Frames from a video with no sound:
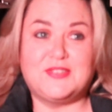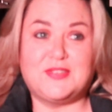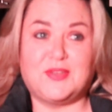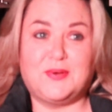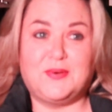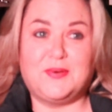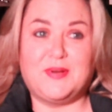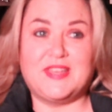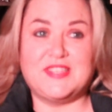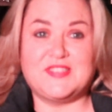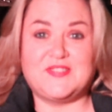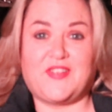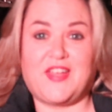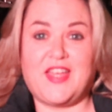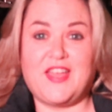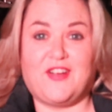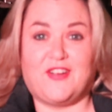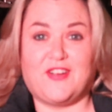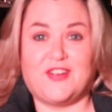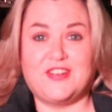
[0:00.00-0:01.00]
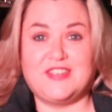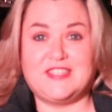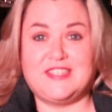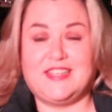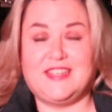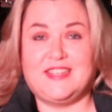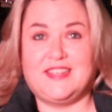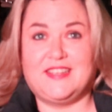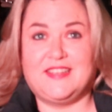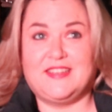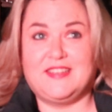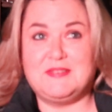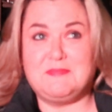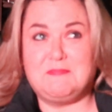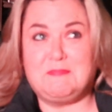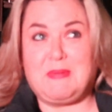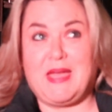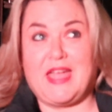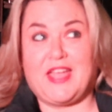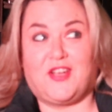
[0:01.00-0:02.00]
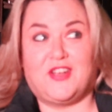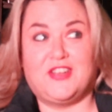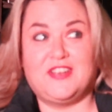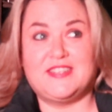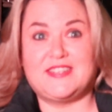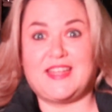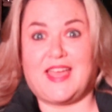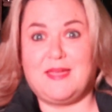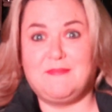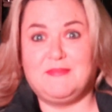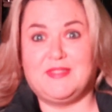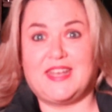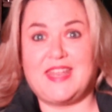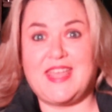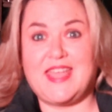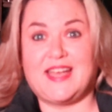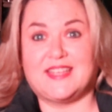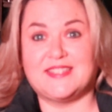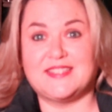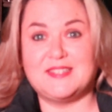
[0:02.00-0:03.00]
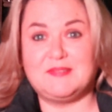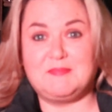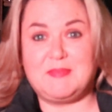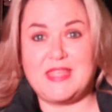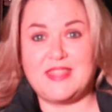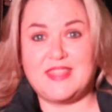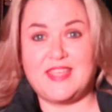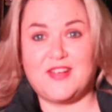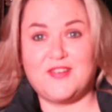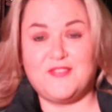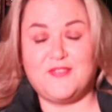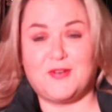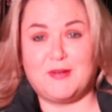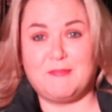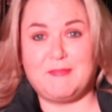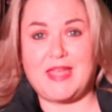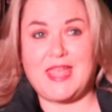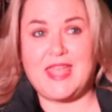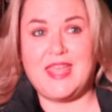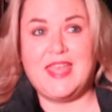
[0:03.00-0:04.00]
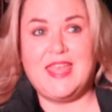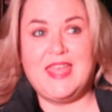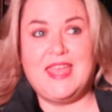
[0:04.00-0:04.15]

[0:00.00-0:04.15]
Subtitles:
so it's very hard to pick out a time that he hasn't been there for me.